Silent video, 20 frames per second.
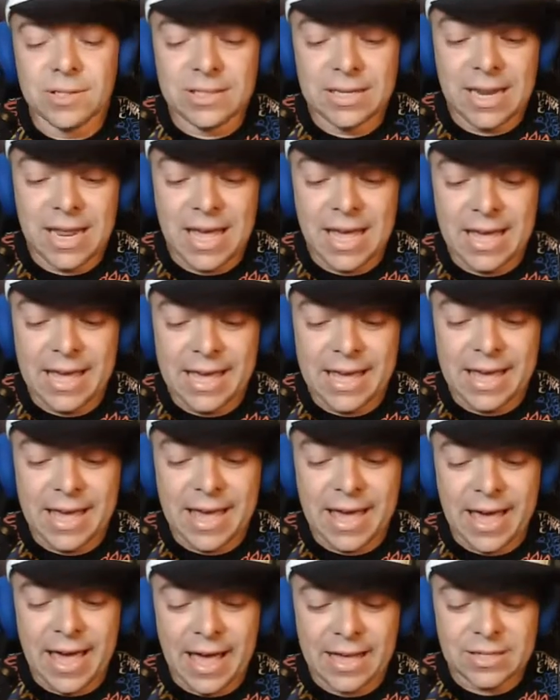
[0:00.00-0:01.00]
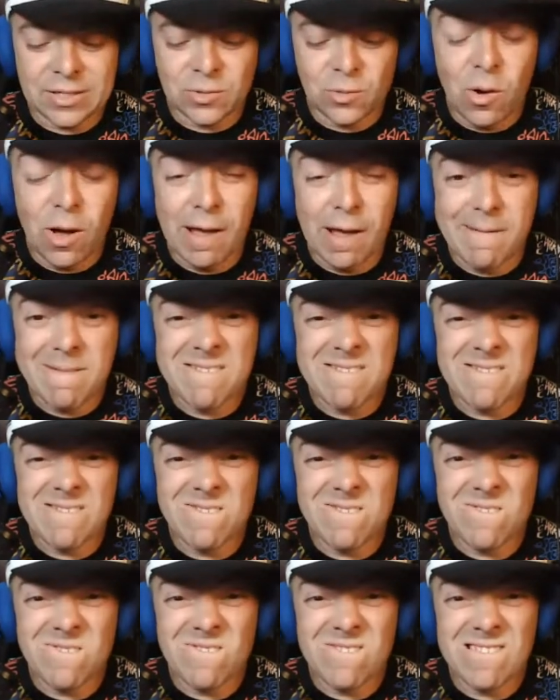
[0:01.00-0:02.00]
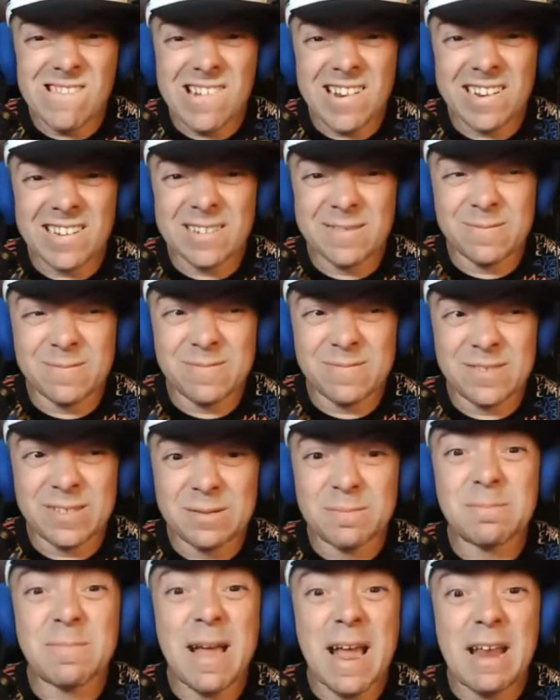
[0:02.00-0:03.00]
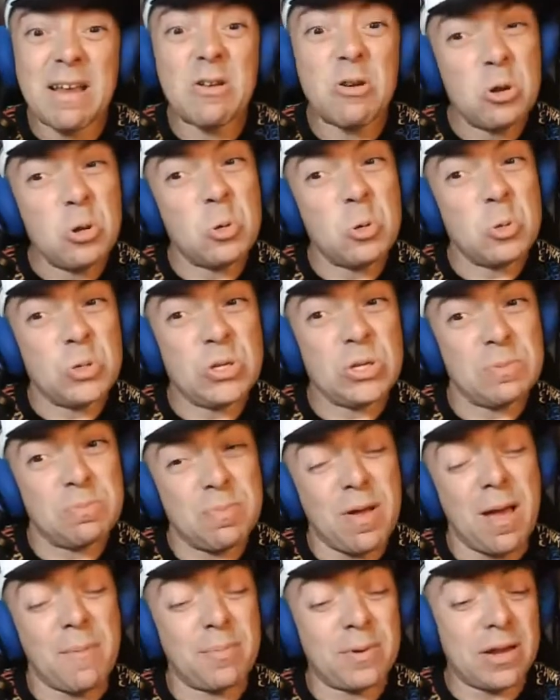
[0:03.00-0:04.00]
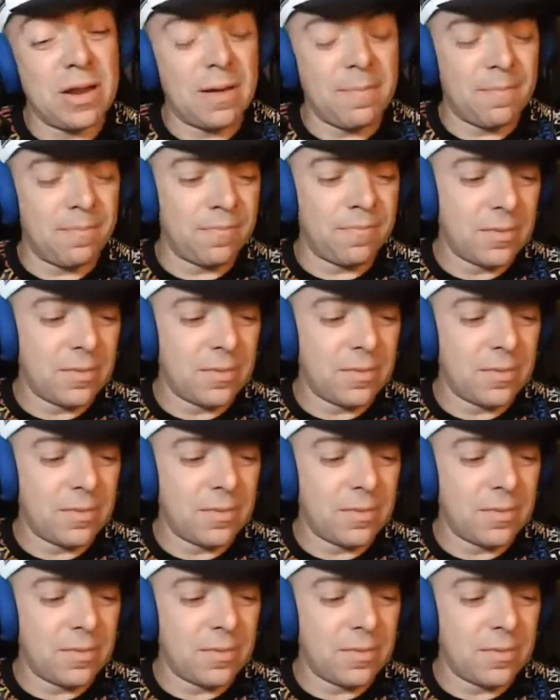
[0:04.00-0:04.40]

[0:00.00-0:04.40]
And hey, guess what? There's some bad news popped up.